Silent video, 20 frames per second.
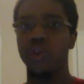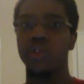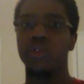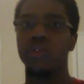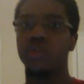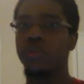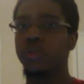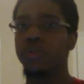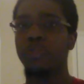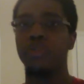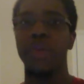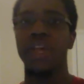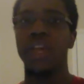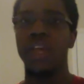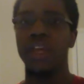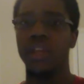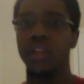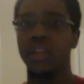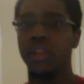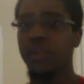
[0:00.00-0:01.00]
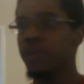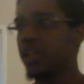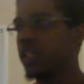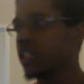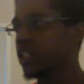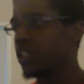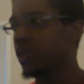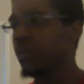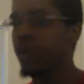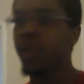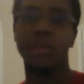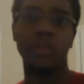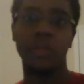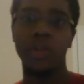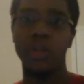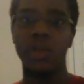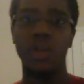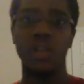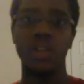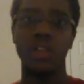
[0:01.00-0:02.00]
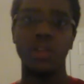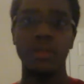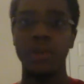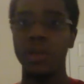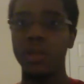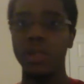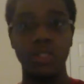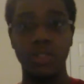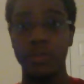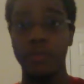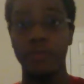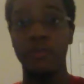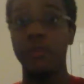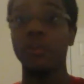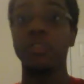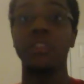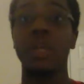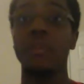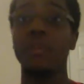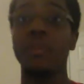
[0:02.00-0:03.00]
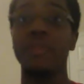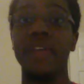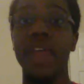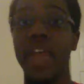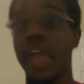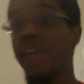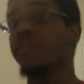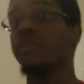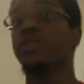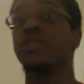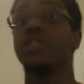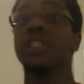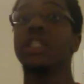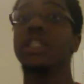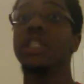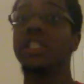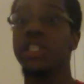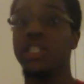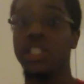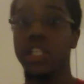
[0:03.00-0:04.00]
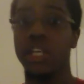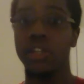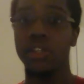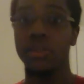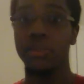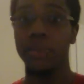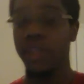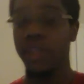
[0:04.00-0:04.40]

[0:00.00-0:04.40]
Whether it was banned, limited, semi-limited, or unlimited, this is the first time we've ever seen this thing on the